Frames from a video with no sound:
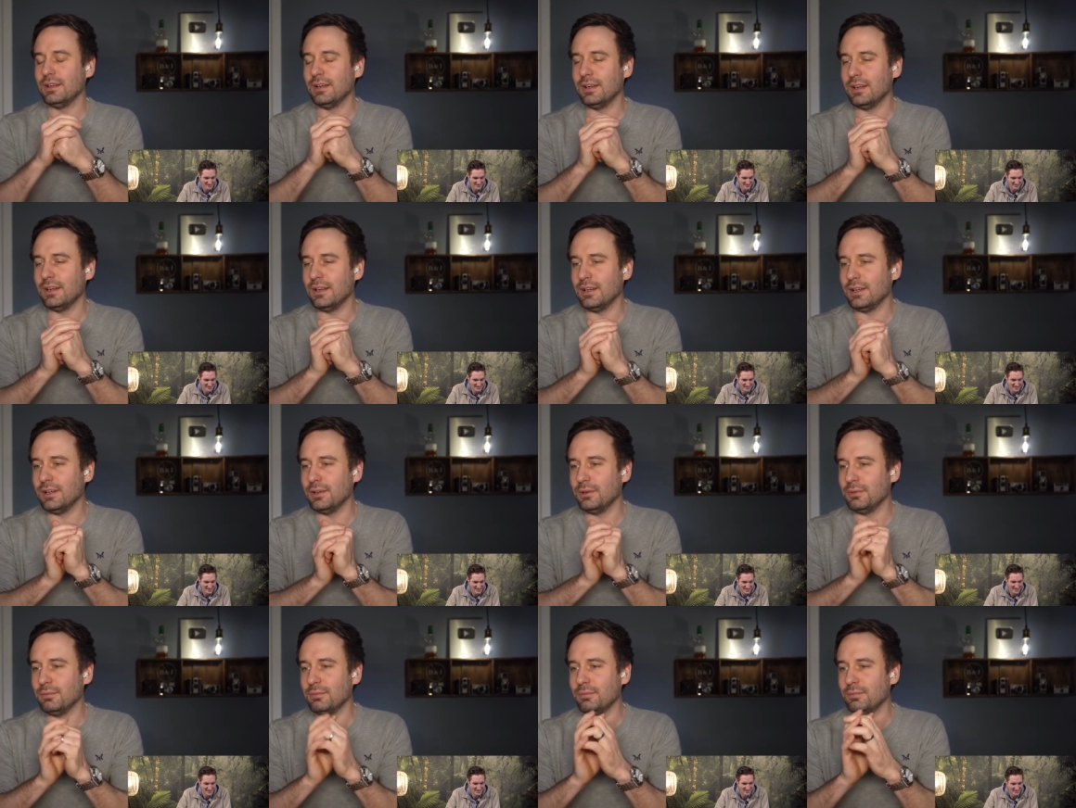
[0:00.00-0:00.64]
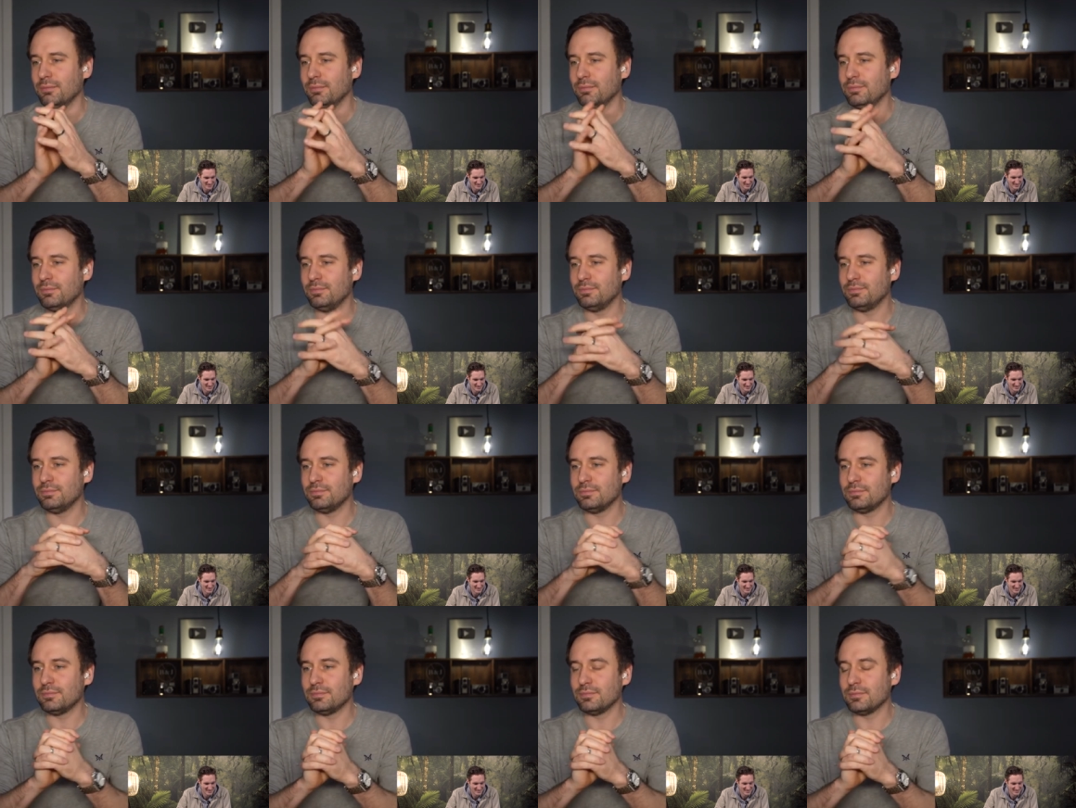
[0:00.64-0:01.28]
Um,
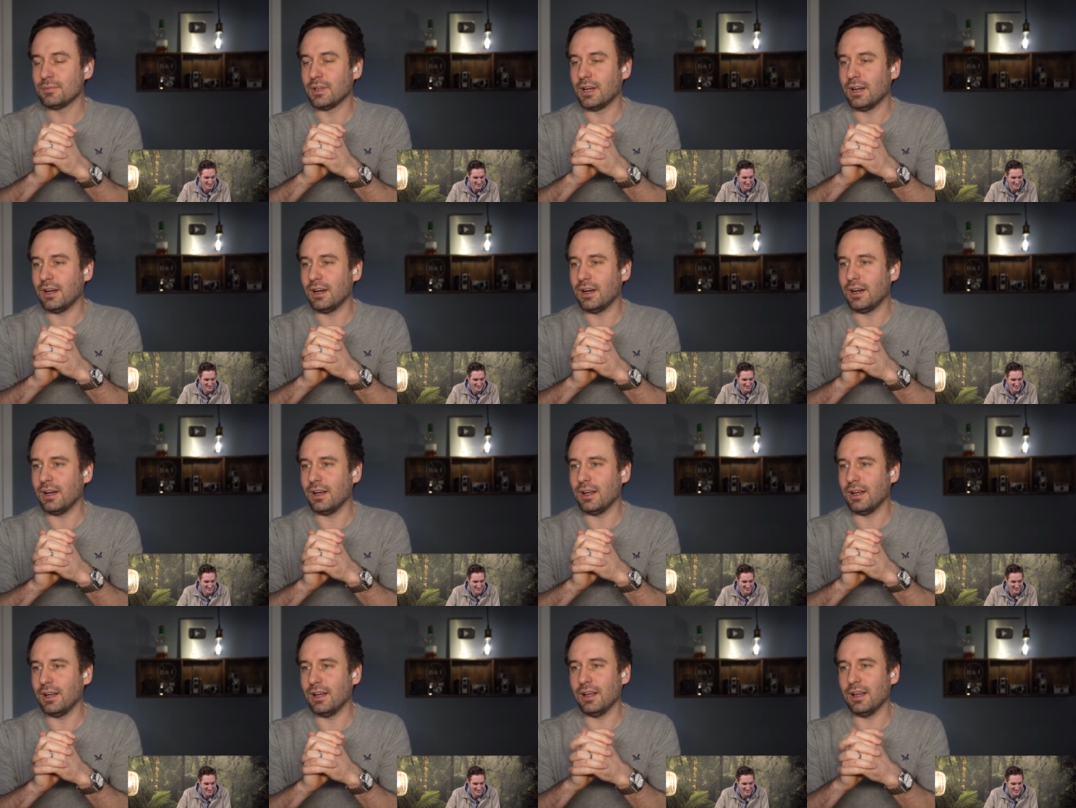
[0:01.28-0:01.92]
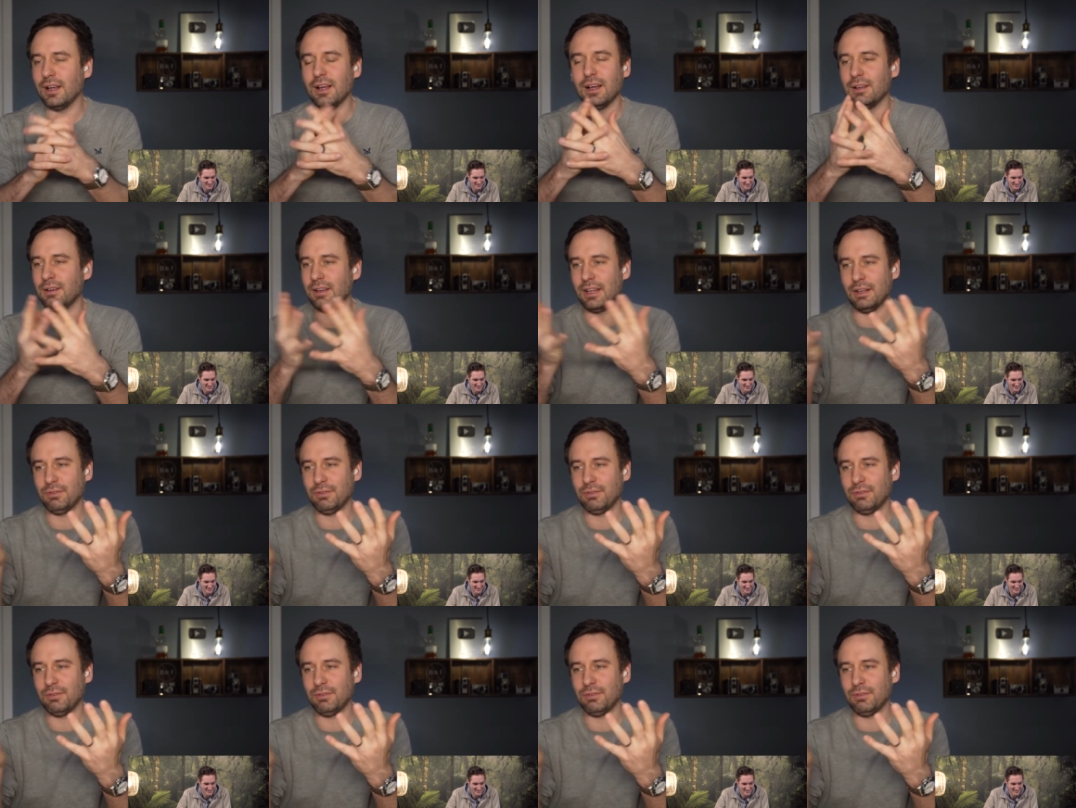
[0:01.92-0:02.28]
Uh,